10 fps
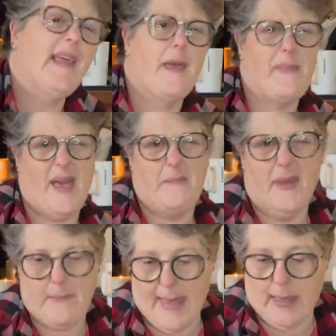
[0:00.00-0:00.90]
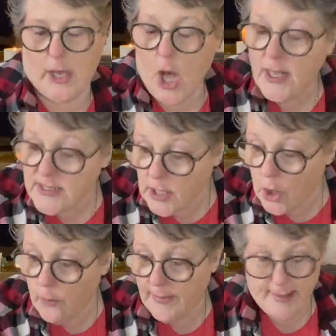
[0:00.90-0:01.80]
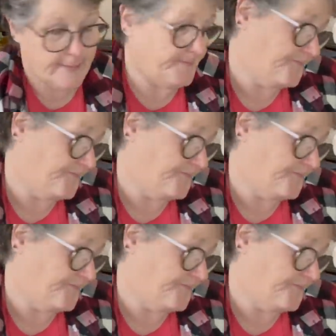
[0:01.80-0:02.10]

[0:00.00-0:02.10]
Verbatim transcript: I buy a big bag at Costco, but